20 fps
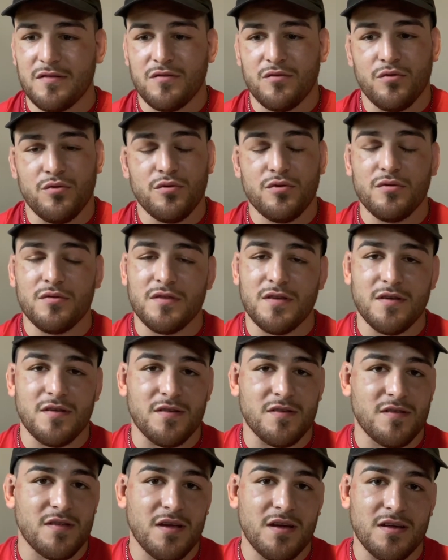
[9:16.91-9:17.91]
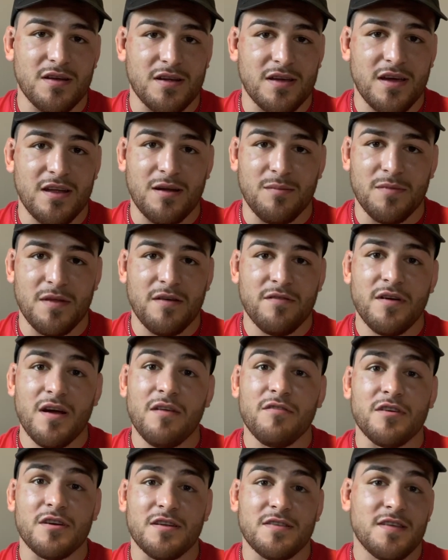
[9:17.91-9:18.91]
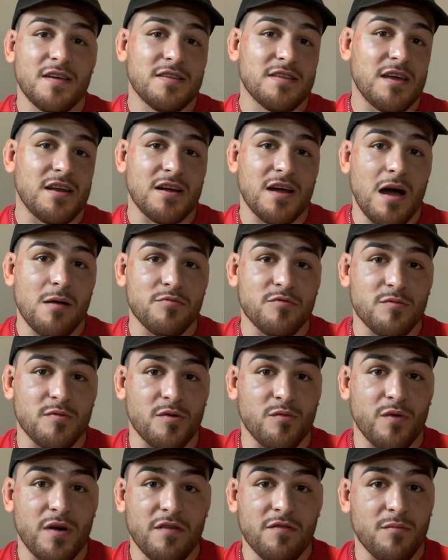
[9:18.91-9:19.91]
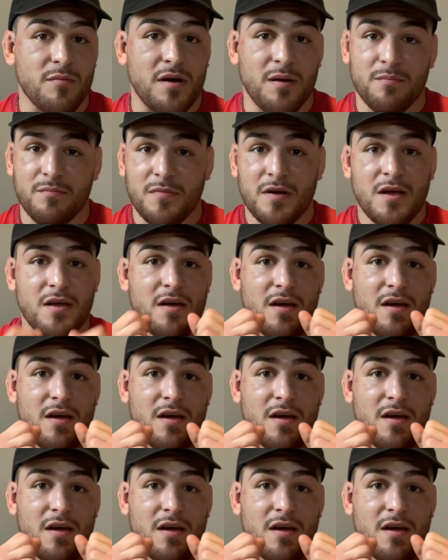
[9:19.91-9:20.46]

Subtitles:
Cejudo did his thing, and again, I'm never ever going to take that accomplishment away from him.